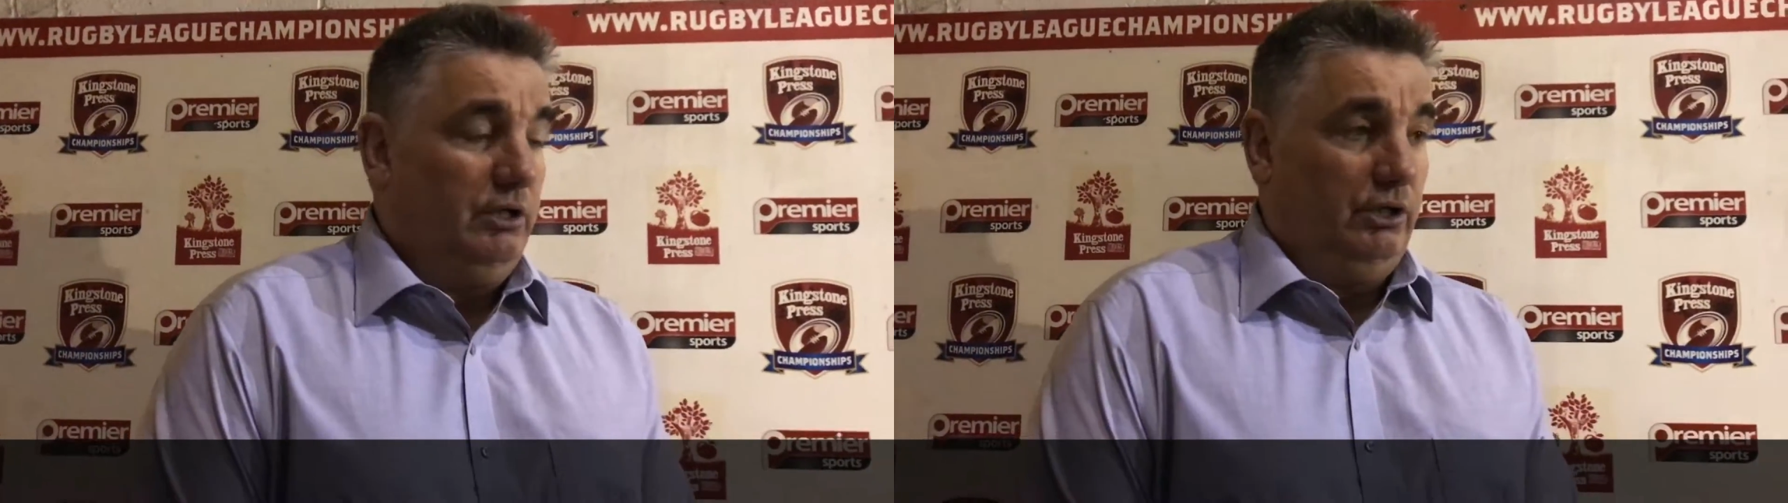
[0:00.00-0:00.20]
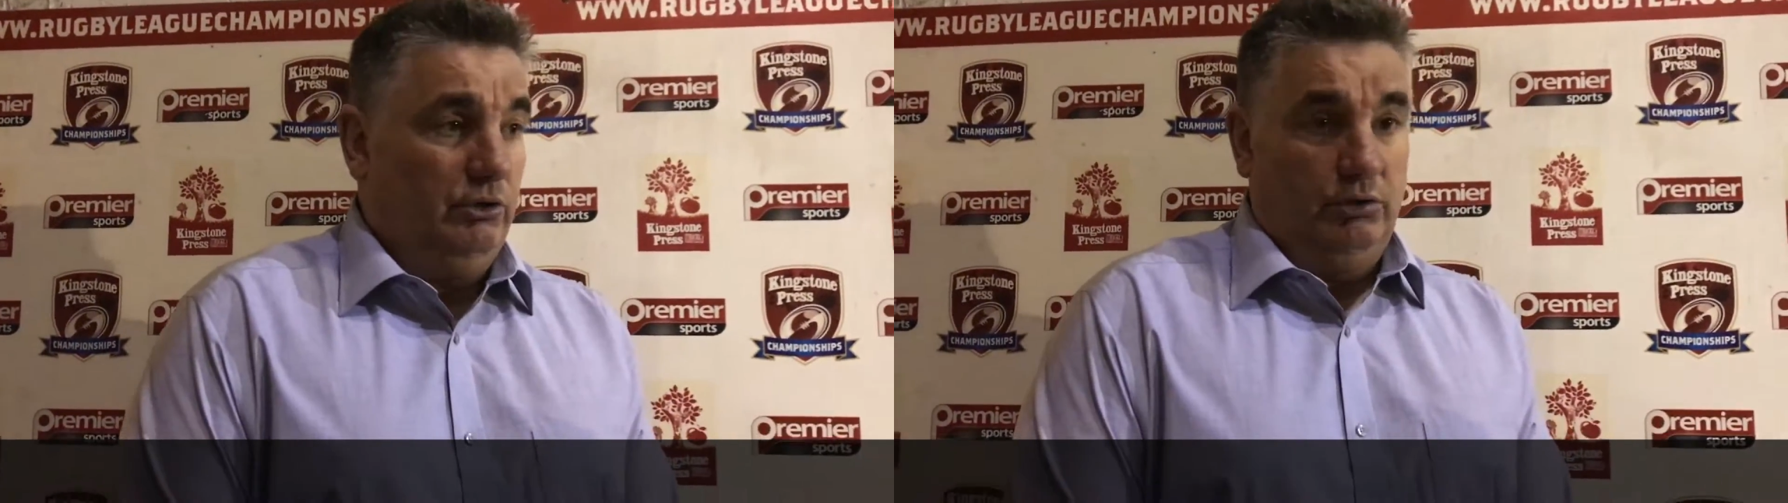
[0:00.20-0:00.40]

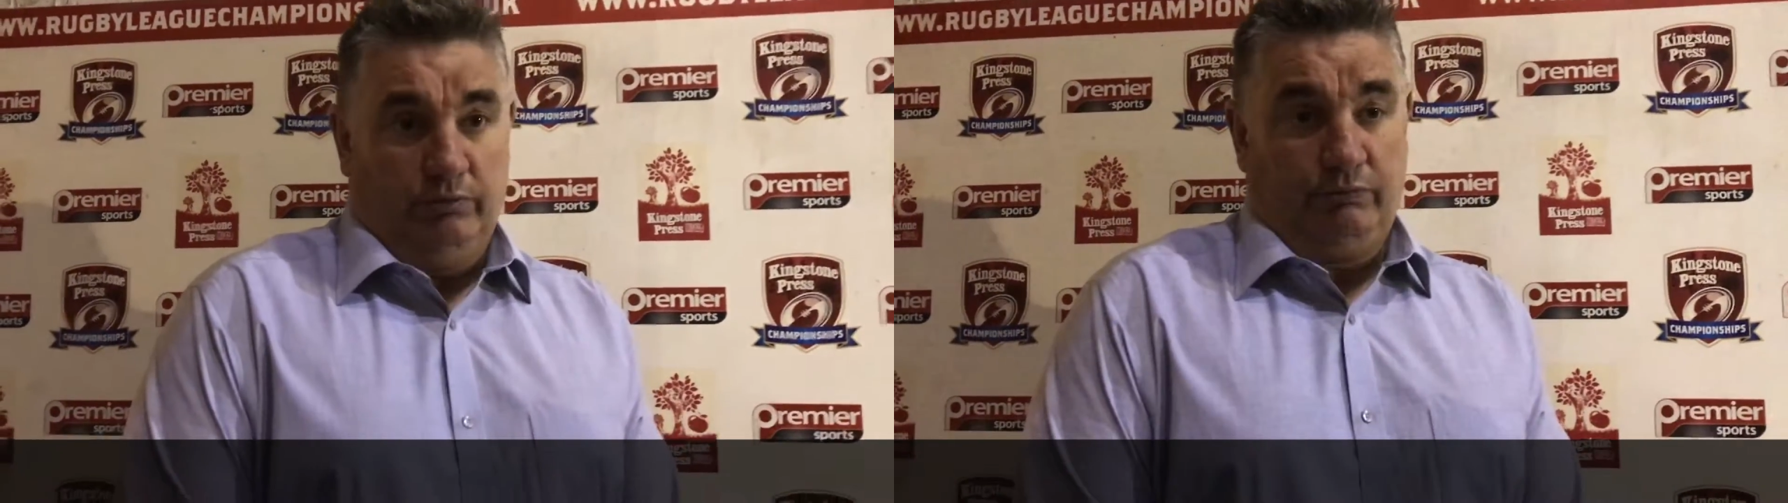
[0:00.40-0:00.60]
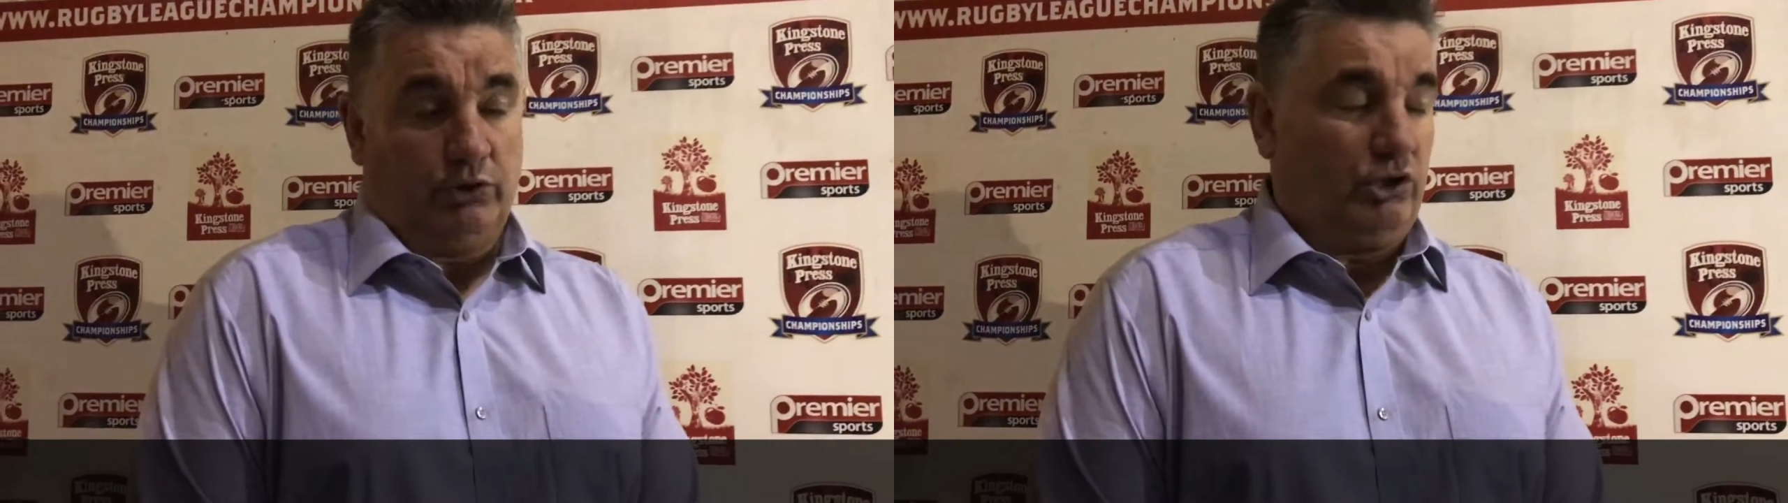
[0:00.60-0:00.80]
You know,
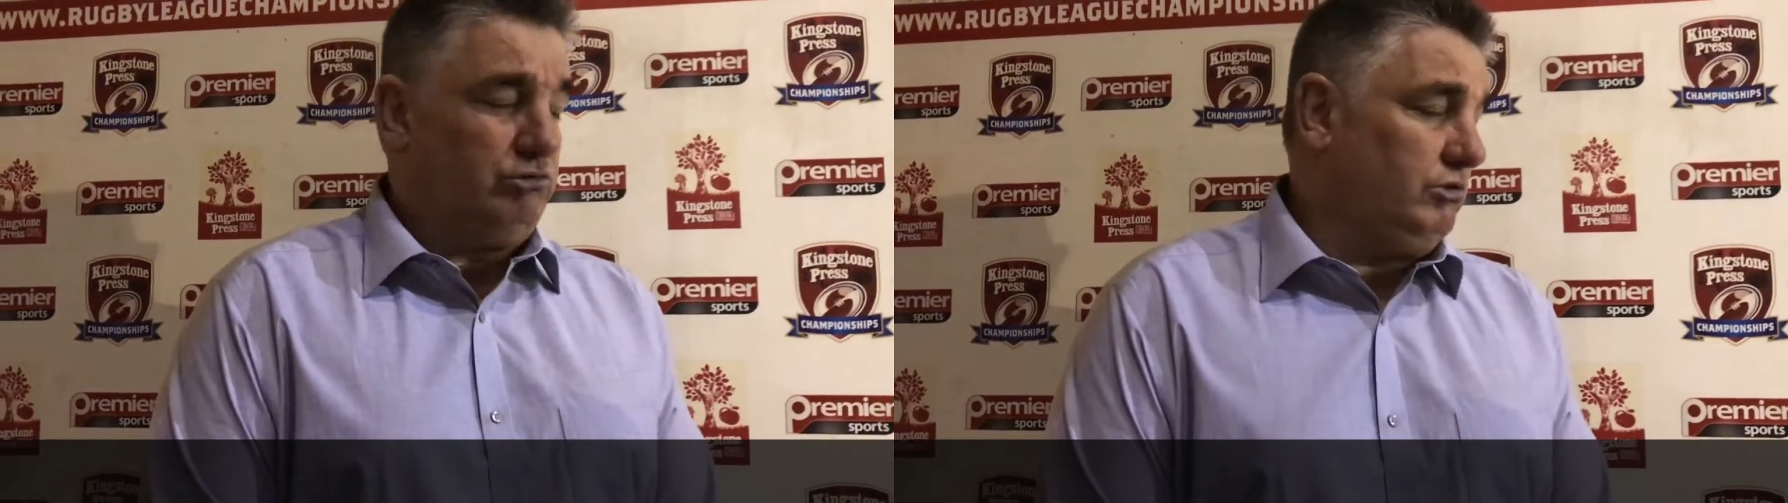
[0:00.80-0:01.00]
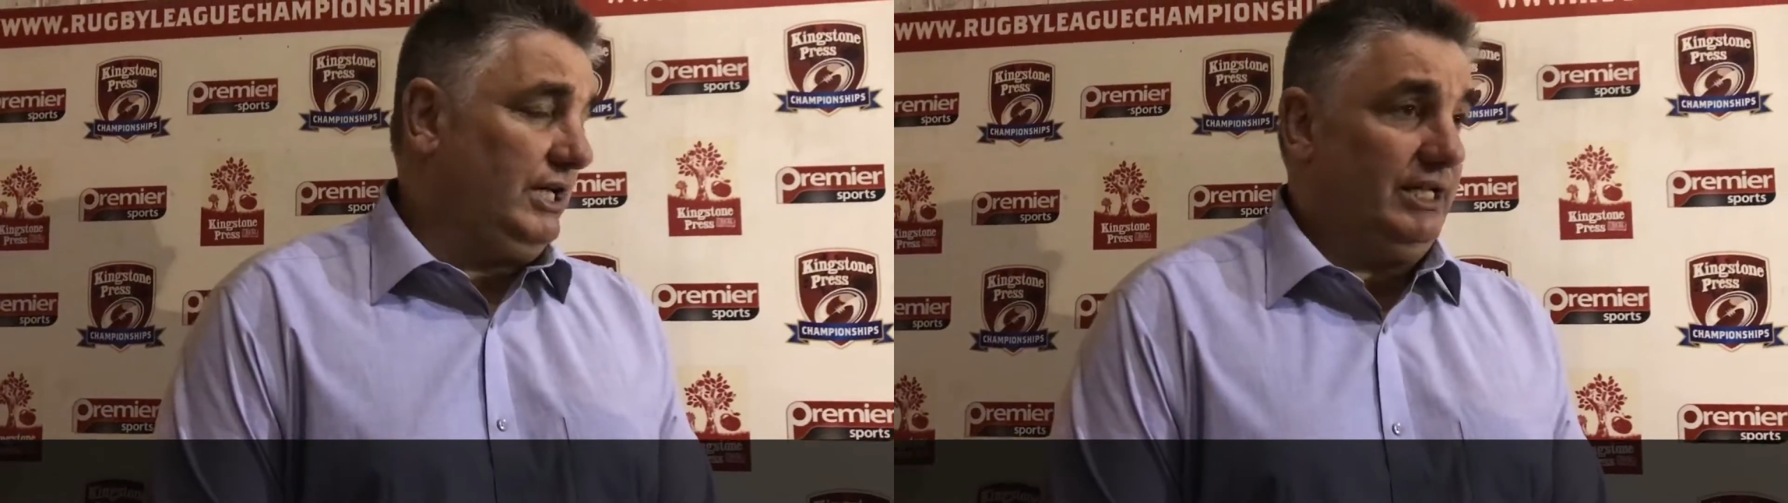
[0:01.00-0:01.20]
we've got a
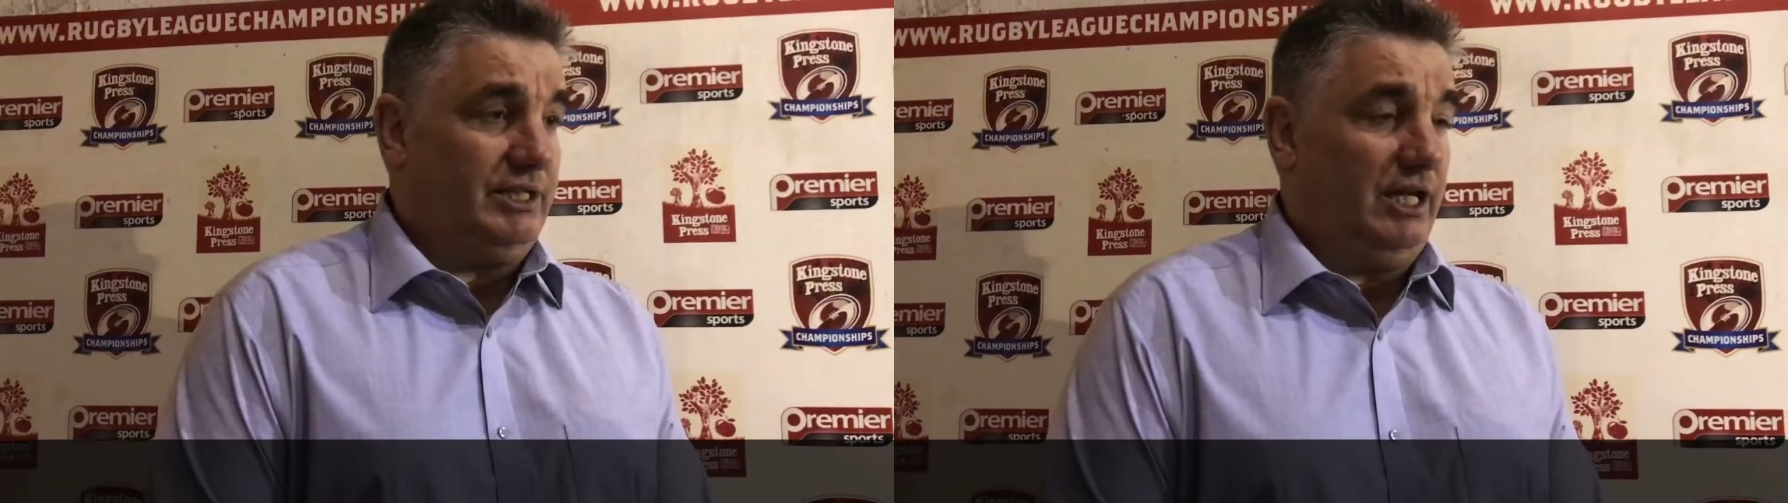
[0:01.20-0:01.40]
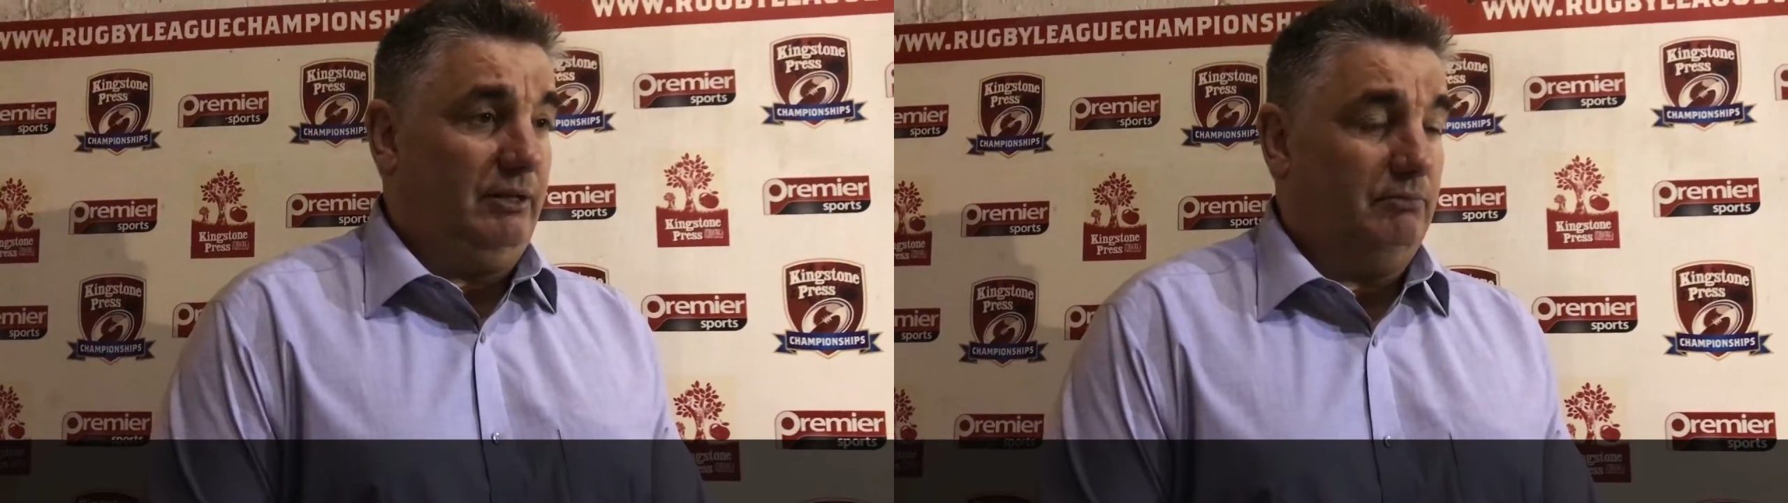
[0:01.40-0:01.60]
great
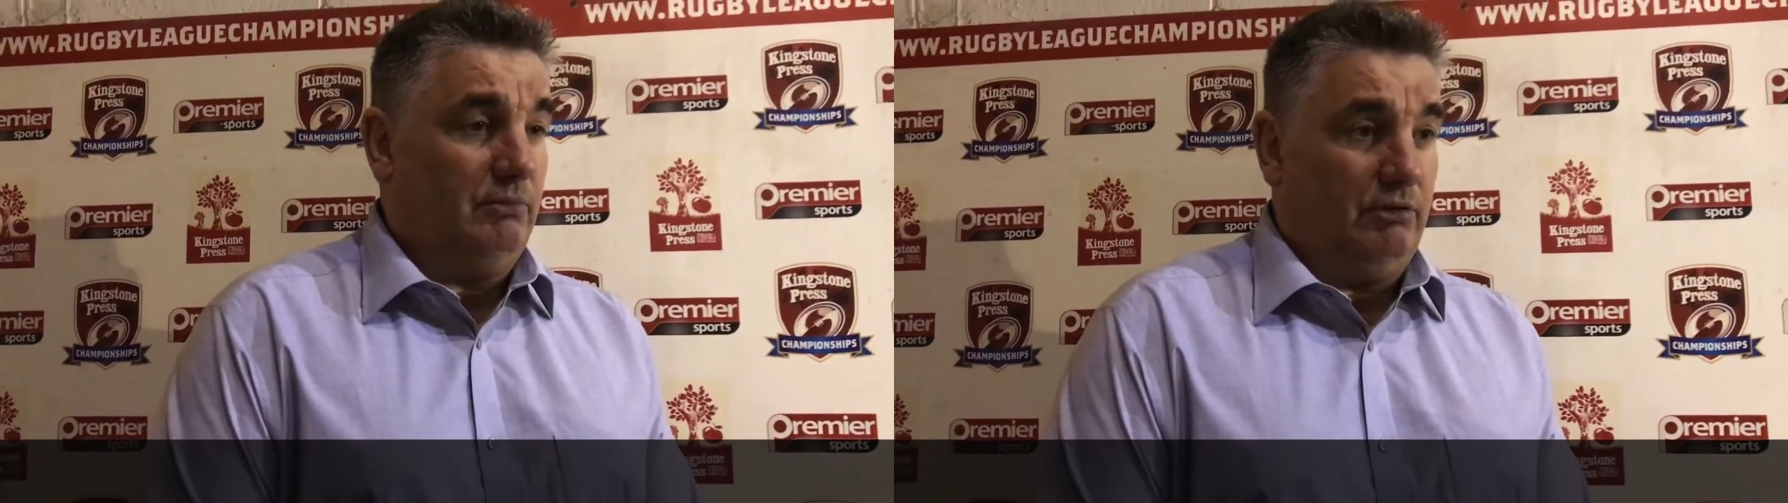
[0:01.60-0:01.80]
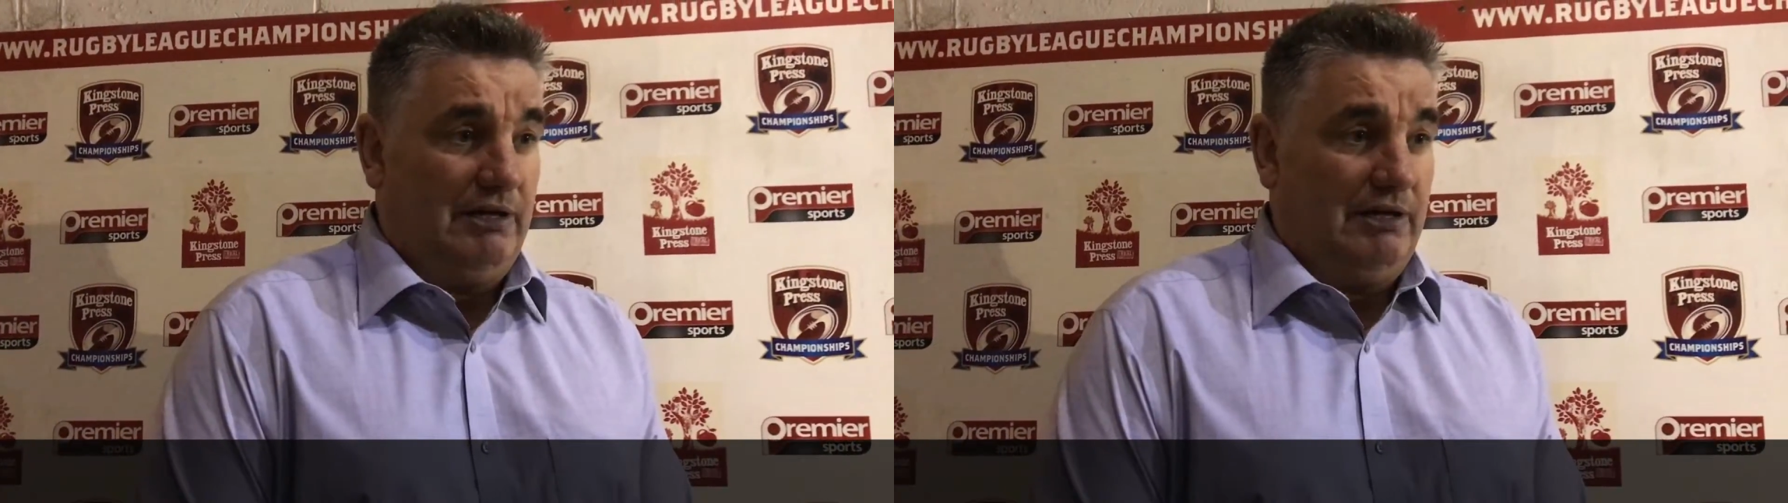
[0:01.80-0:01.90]
team